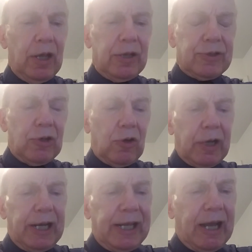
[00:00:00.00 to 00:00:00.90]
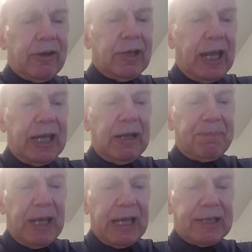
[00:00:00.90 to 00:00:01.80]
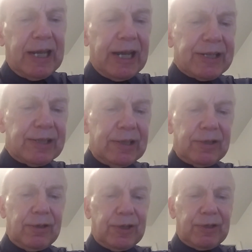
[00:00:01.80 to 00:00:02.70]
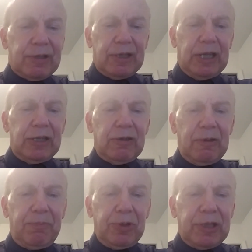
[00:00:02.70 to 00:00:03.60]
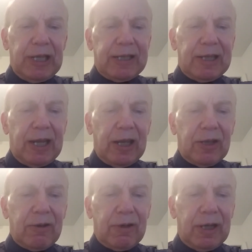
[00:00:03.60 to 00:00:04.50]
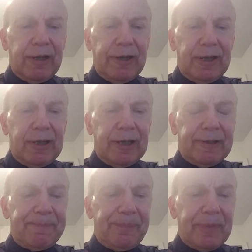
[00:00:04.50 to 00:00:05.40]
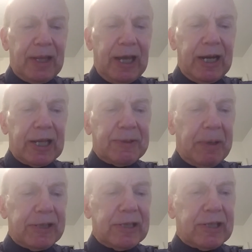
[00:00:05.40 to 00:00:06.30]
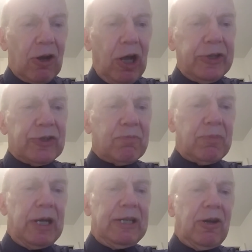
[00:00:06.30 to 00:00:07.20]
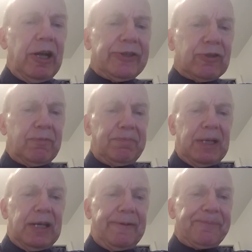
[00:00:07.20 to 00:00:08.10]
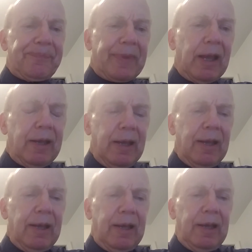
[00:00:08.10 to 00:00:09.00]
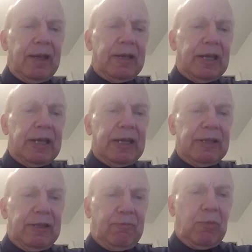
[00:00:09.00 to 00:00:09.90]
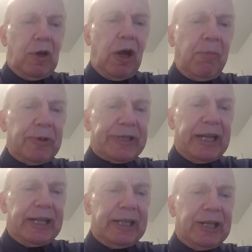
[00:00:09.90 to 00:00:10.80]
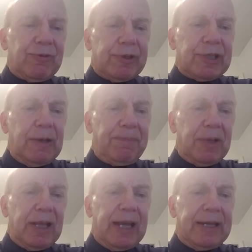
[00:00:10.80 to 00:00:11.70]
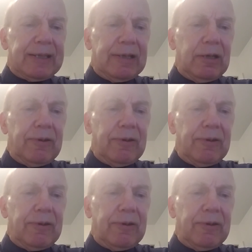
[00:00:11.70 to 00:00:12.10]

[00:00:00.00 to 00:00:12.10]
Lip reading: So anyhow, you add up that, taxes, insurance, and you put that together in tenant expenses. There also might also be, and almost any lease will stipulate,